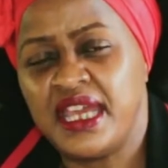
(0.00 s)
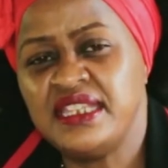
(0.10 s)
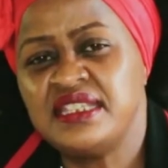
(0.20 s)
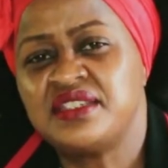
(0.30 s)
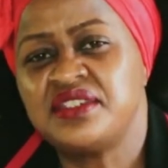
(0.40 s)

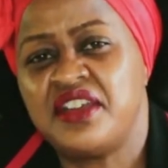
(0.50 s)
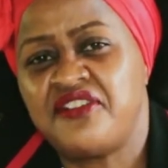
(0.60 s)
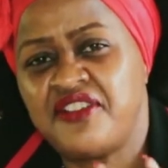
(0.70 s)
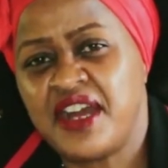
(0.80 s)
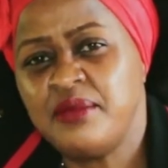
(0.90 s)
And it
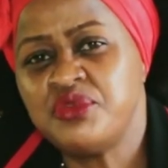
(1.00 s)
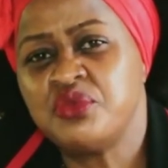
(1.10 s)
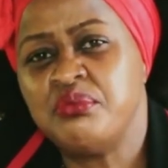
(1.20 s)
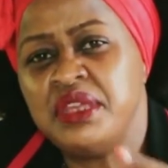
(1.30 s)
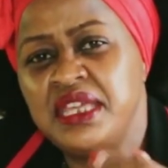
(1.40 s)

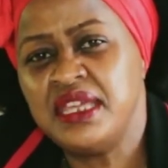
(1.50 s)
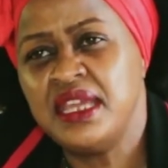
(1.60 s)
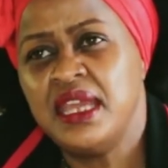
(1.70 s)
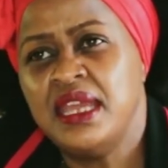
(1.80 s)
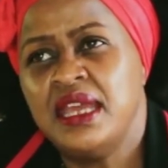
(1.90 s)
reaffirmed to
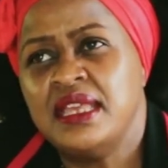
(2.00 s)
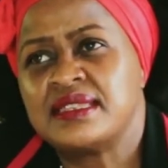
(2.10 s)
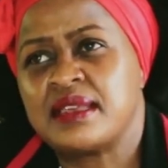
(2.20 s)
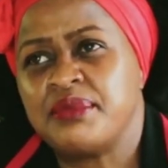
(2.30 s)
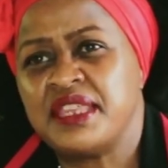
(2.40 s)
me
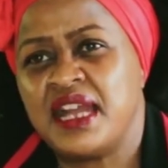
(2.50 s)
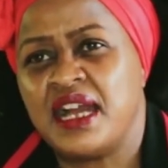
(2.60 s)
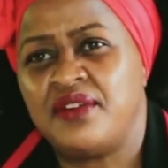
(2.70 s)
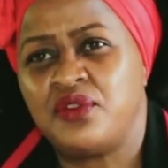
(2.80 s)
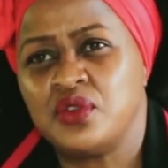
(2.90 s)

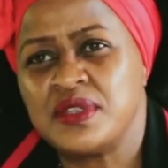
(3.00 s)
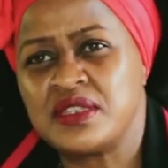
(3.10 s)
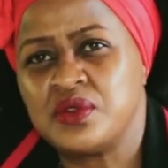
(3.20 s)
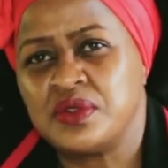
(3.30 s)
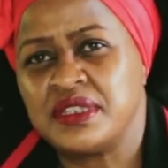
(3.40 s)
something I have
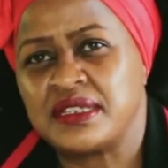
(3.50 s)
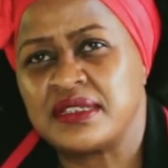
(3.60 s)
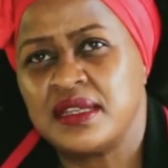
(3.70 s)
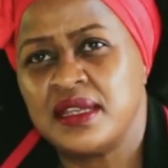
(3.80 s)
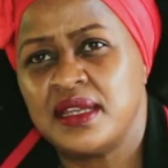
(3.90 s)
always known,
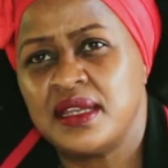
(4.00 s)
that